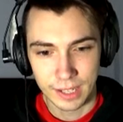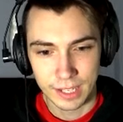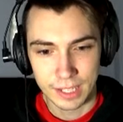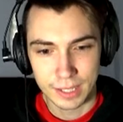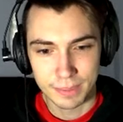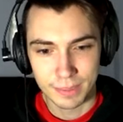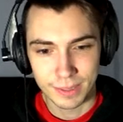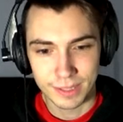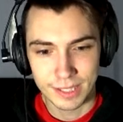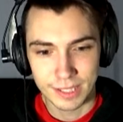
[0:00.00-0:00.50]

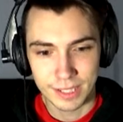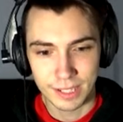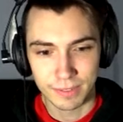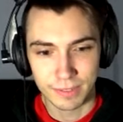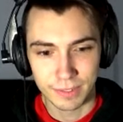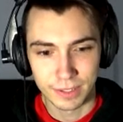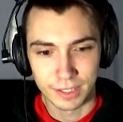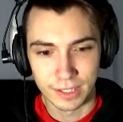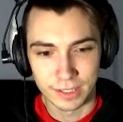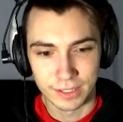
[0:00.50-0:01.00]
As president
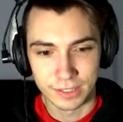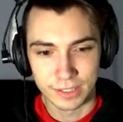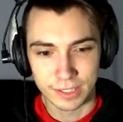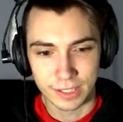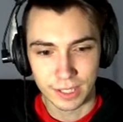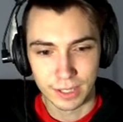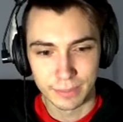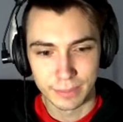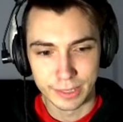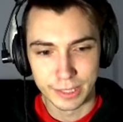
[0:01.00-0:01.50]
of the literature
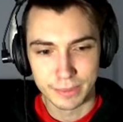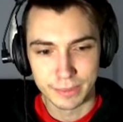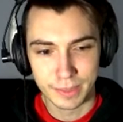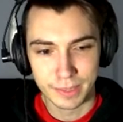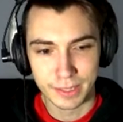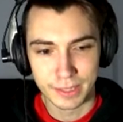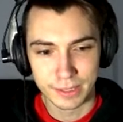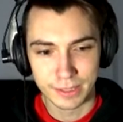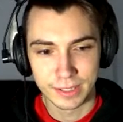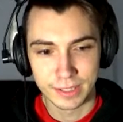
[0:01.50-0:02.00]
club, it's
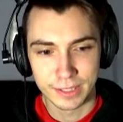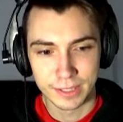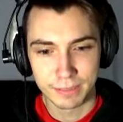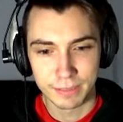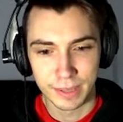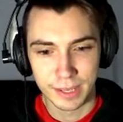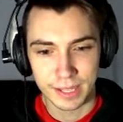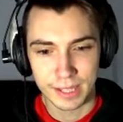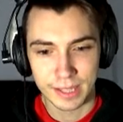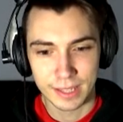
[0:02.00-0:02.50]
my duty to
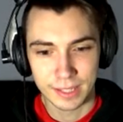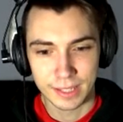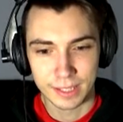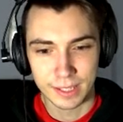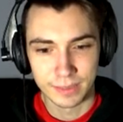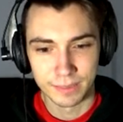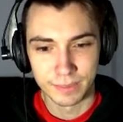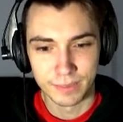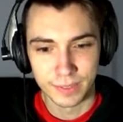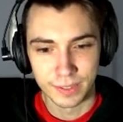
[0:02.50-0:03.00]
make the
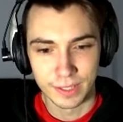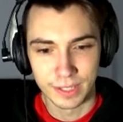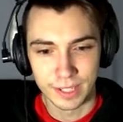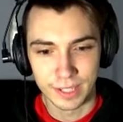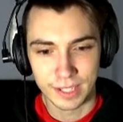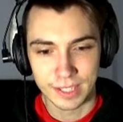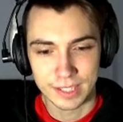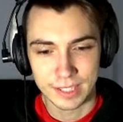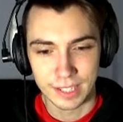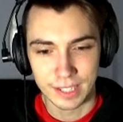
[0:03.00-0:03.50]
club fun
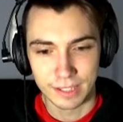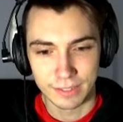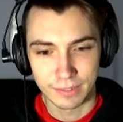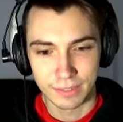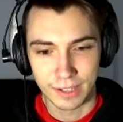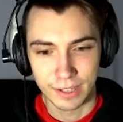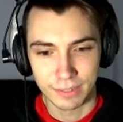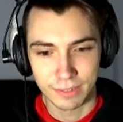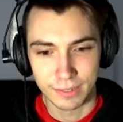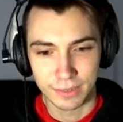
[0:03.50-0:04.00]
and exciting
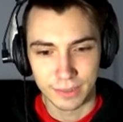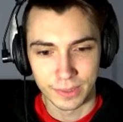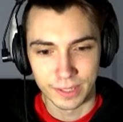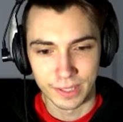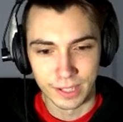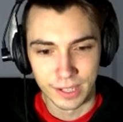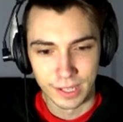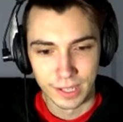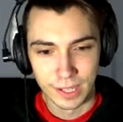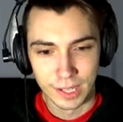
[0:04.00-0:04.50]
for everyone.